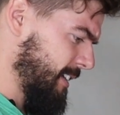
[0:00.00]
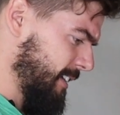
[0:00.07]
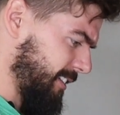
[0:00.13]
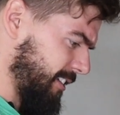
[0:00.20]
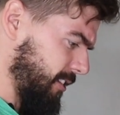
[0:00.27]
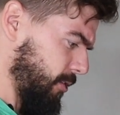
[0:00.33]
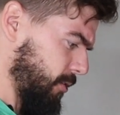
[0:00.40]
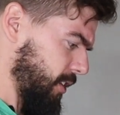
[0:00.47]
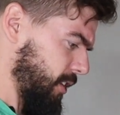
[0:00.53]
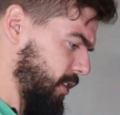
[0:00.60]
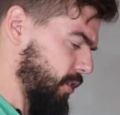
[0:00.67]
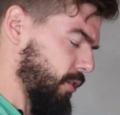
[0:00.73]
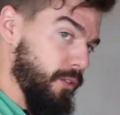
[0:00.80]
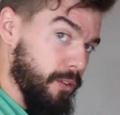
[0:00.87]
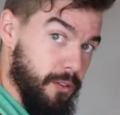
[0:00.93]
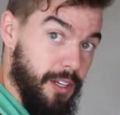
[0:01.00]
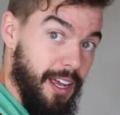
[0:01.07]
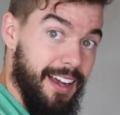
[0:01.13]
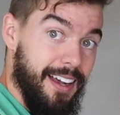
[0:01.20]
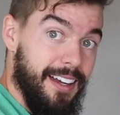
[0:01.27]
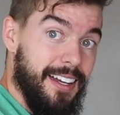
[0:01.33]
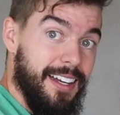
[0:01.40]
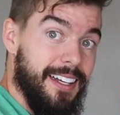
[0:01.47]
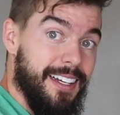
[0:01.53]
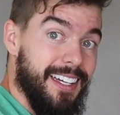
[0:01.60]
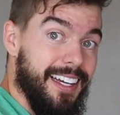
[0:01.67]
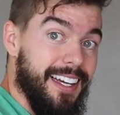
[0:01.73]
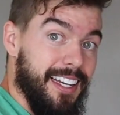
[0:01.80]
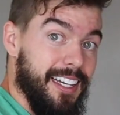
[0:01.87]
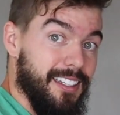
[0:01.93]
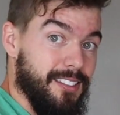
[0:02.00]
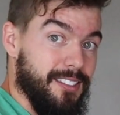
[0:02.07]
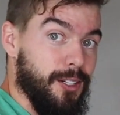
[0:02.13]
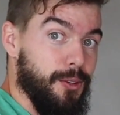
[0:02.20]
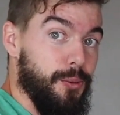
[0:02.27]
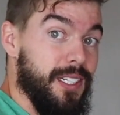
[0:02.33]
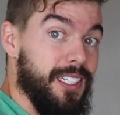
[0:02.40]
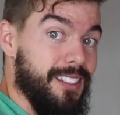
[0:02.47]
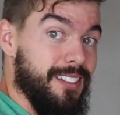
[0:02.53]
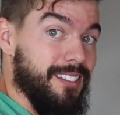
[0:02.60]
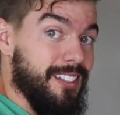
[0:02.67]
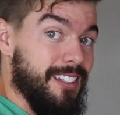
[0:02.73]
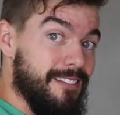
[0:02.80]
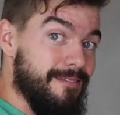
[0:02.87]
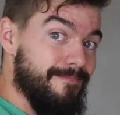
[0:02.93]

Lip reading: Slow and controlled and squeeze.